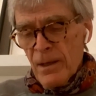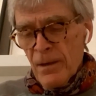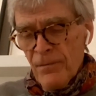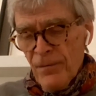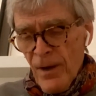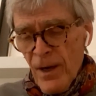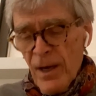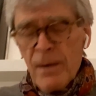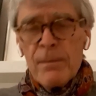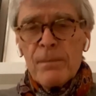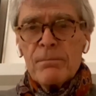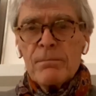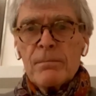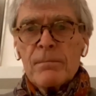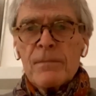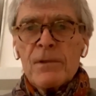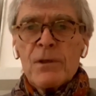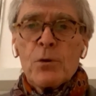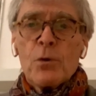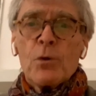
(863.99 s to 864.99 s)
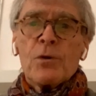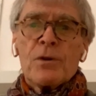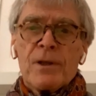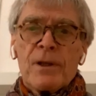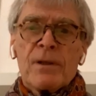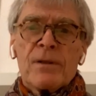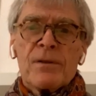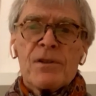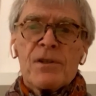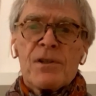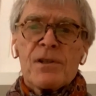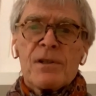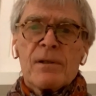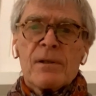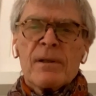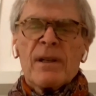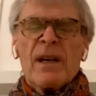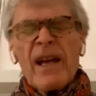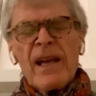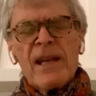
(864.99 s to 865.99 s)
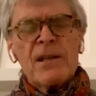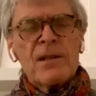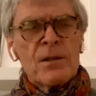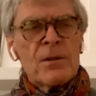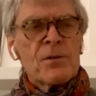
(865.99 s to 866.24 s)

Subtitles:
if I'm the audience, and I hate